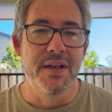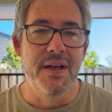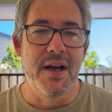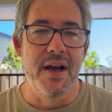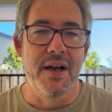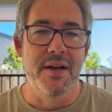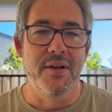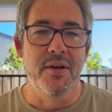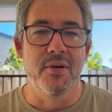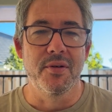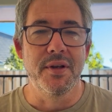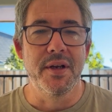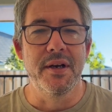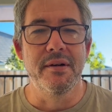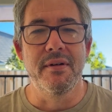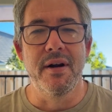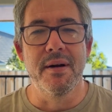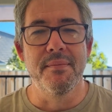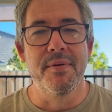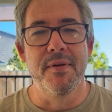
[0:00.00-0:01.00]
are your
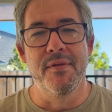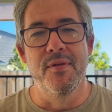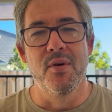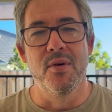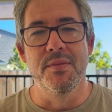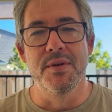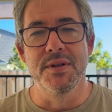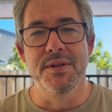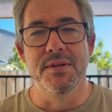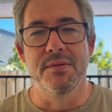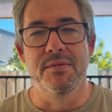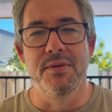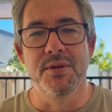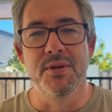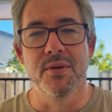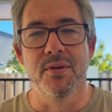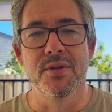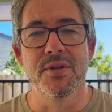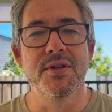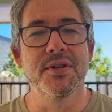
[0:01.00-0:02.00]
year-round performers,
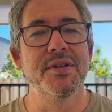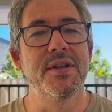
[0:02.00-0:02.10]
resources